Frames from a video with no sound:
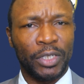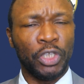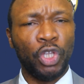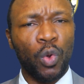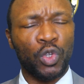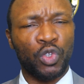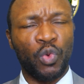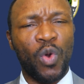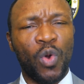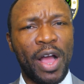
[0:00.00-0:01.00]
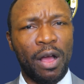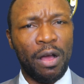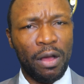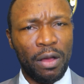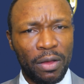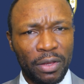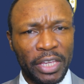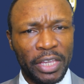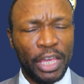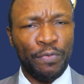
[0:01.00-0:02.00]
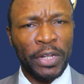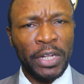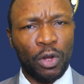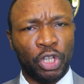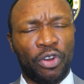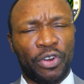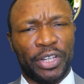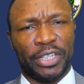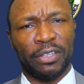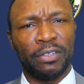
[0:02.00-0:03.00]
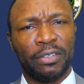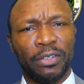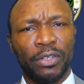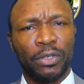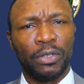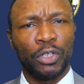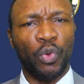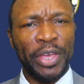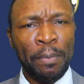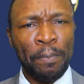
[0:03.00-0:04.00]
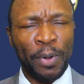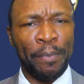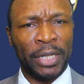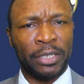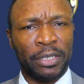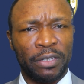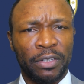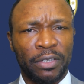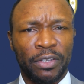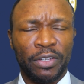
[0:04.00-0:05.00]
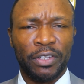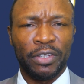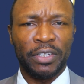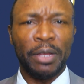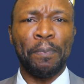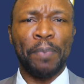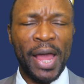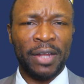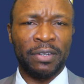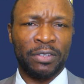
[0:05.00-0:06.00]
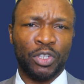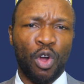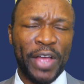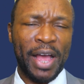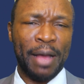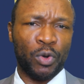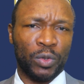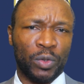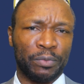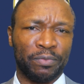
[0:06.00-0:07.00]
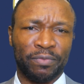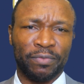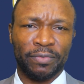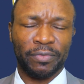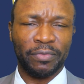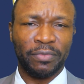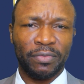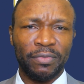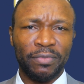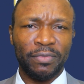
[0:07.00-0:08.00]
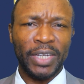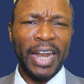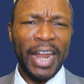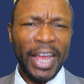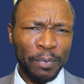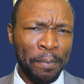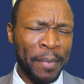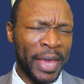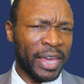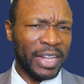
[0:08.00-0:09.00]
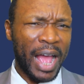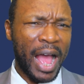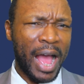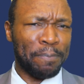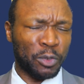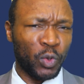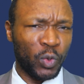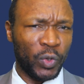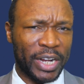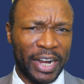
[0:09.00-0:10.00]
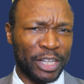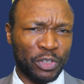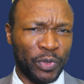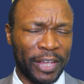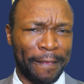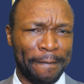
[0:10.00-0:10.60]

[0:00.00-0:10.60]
those who are given the authority to implement the plans of Cameroon. Let me make it absolutely clear today